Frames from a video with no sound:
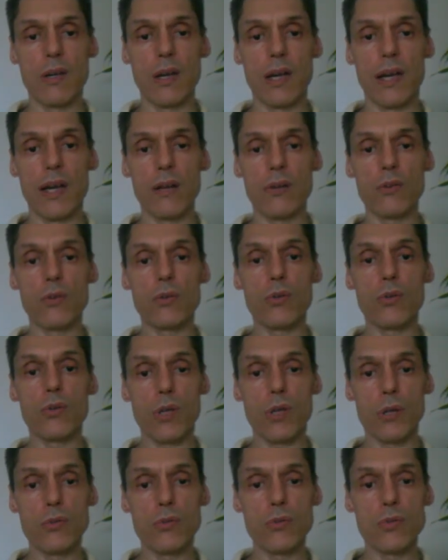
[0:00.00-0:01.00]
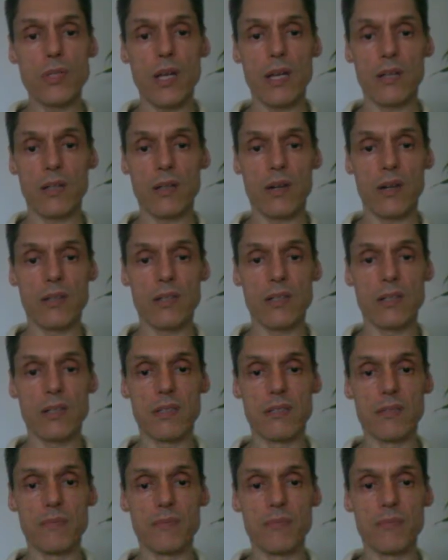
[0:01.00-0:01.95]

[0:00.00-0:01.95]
held close and guarded.